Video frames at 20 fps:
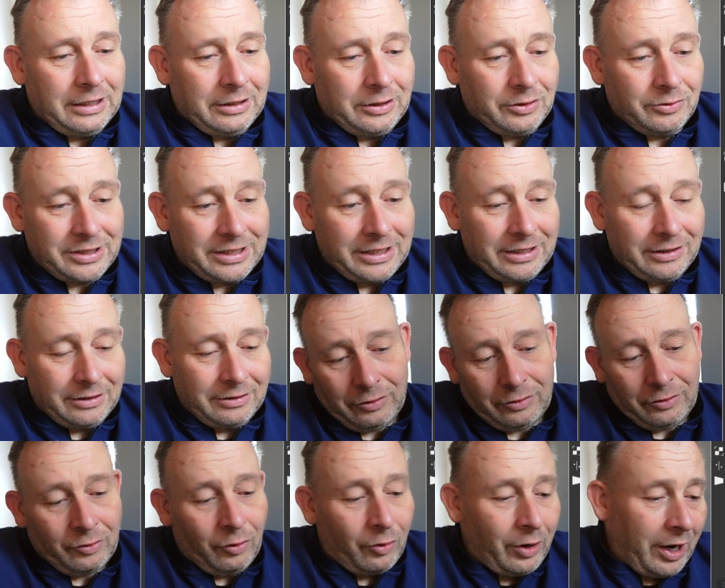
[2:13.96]
You see
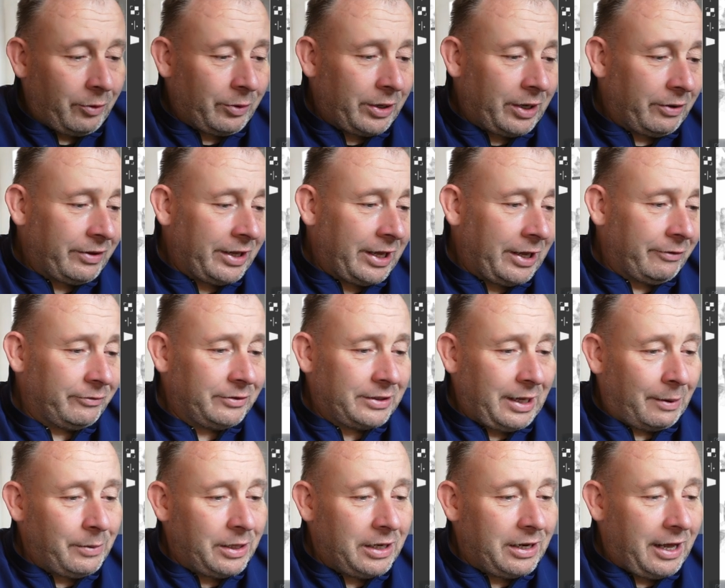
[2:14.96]
no area, we have
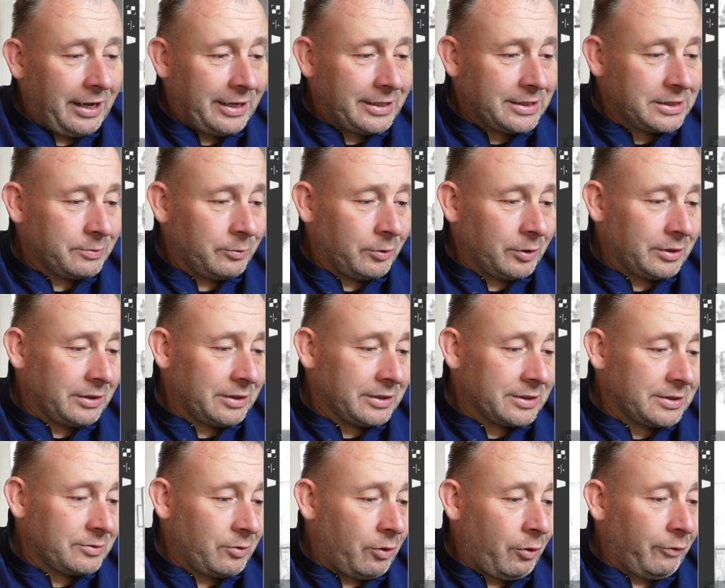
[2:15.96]
double lines, what
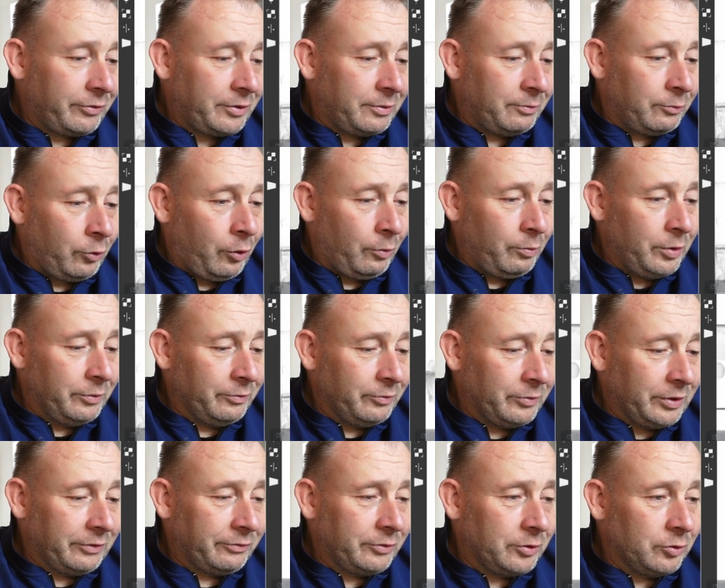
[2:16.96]
is often
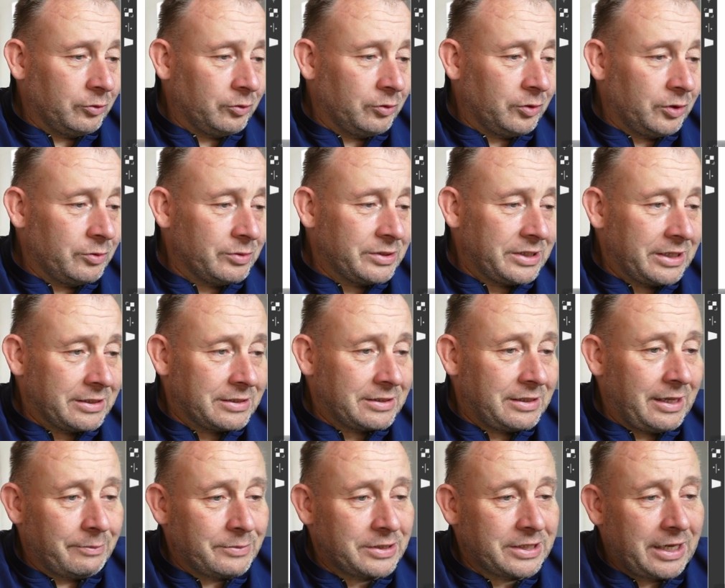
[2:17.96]
problem if you're using
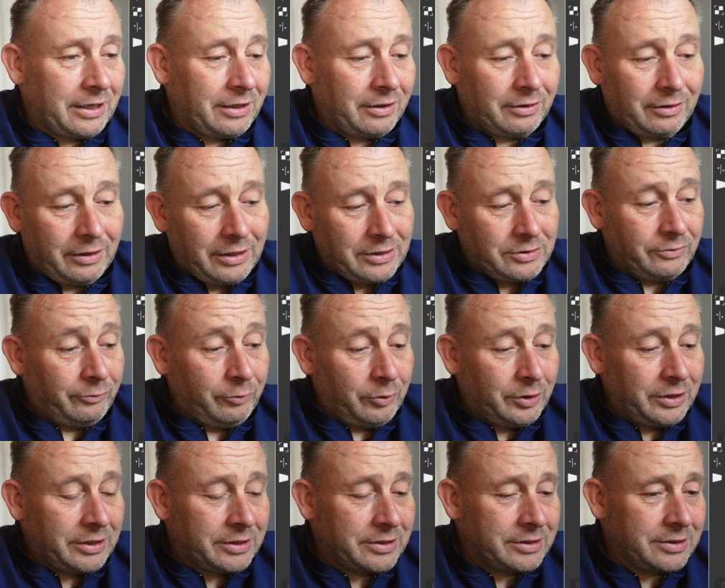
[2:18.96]
slam scanner. Also for
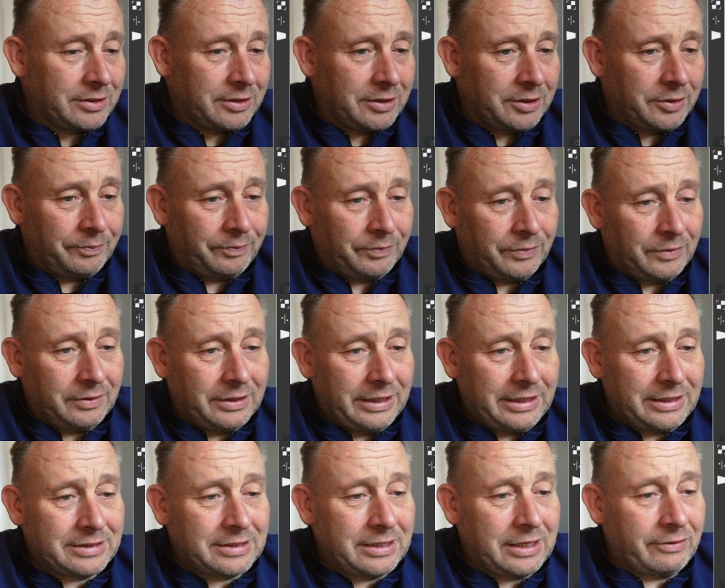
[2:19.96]
this
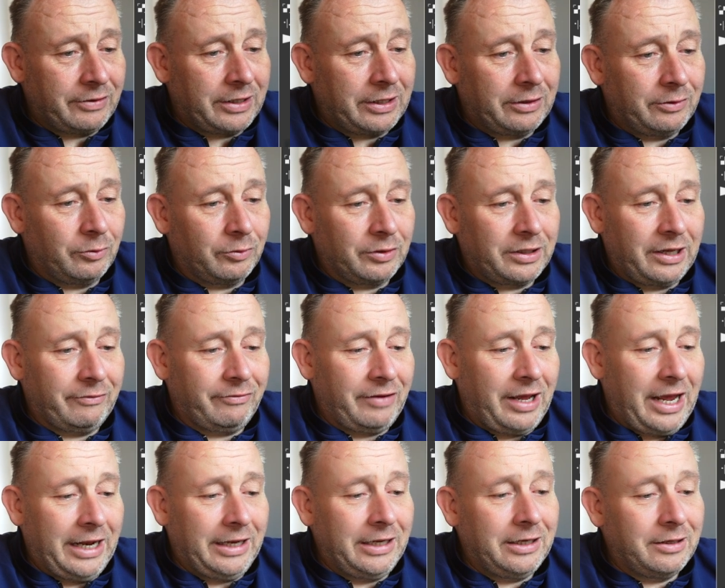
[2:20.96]
data set, we don't have
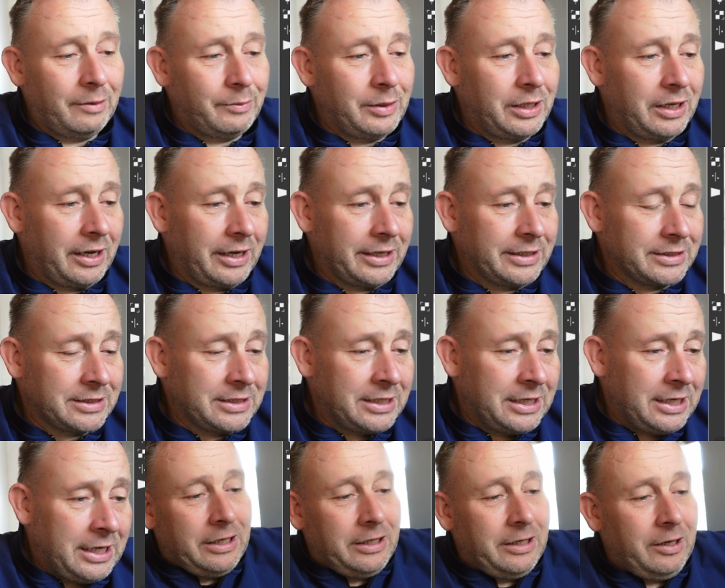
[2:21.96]
any double lines.
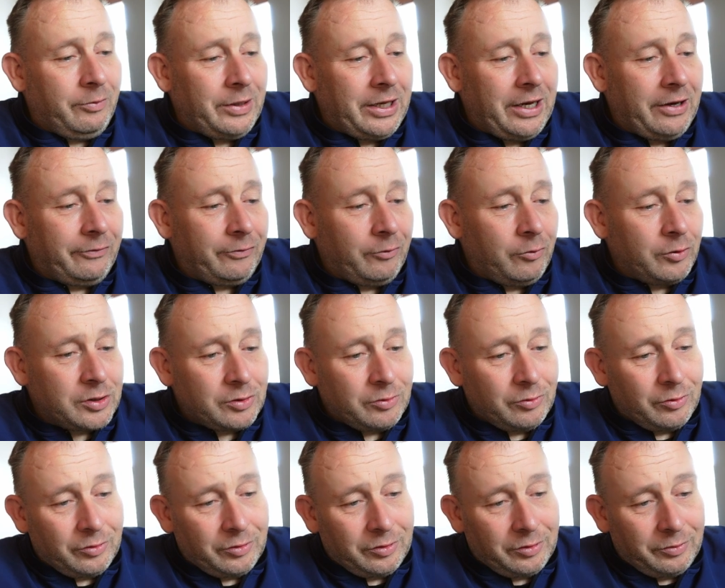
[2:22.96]
Here we have
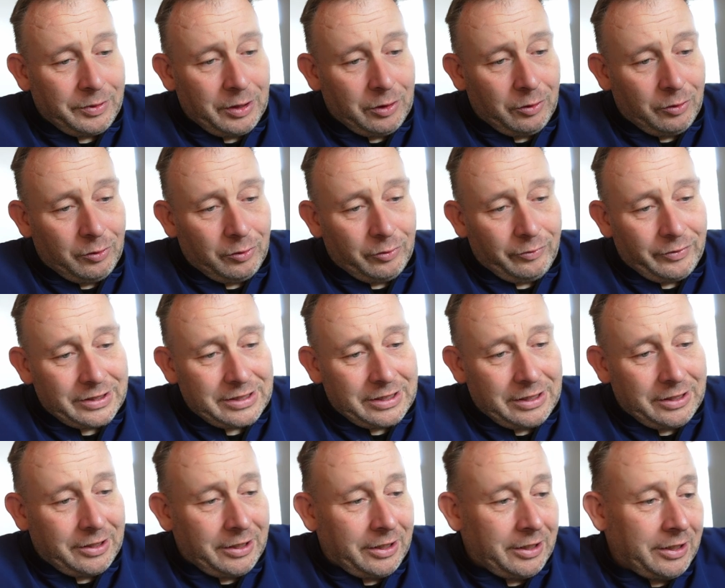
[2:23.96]
also below, we
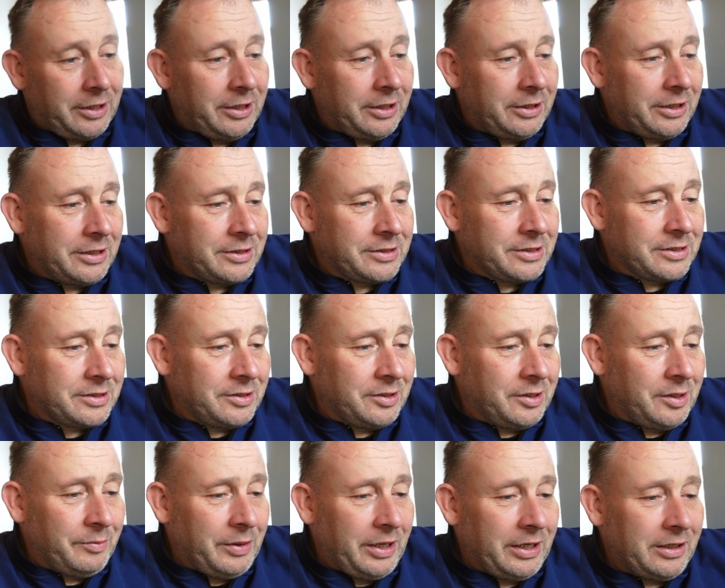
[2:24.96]
see the heating
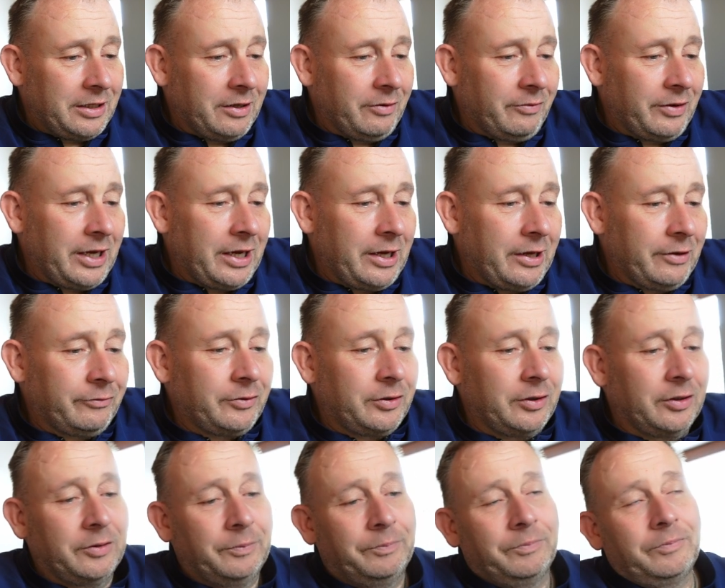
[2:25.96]
system, and here we have
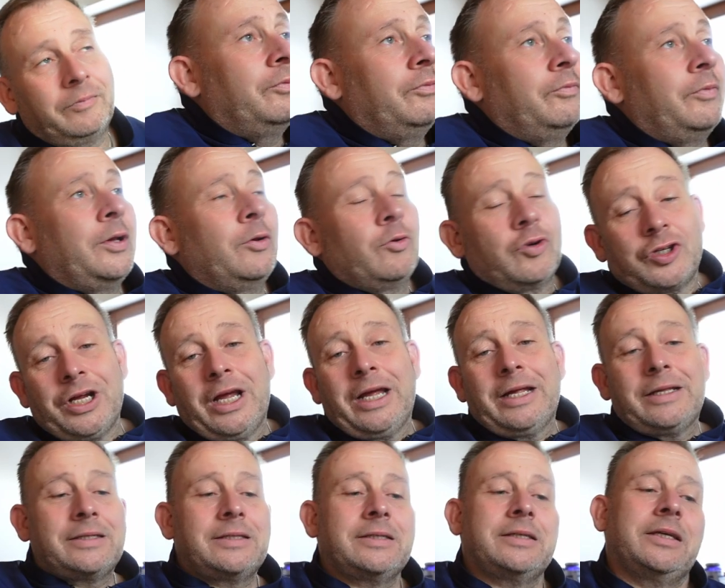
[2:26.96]
the window
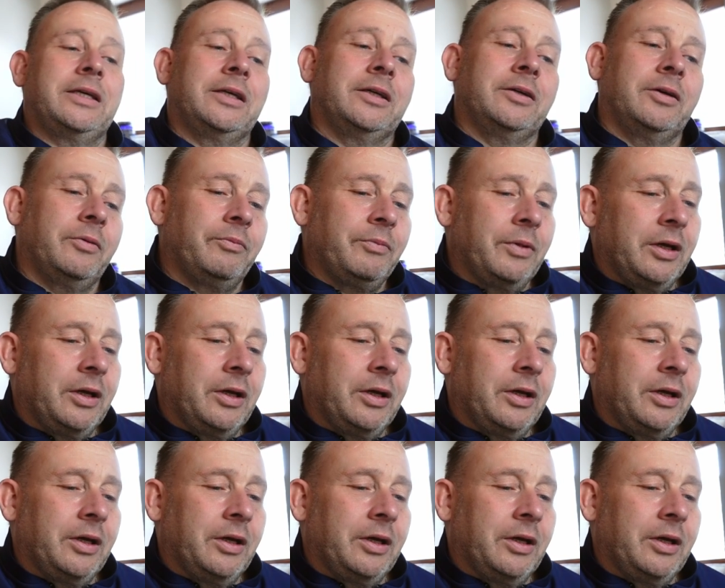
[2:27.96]
shades here,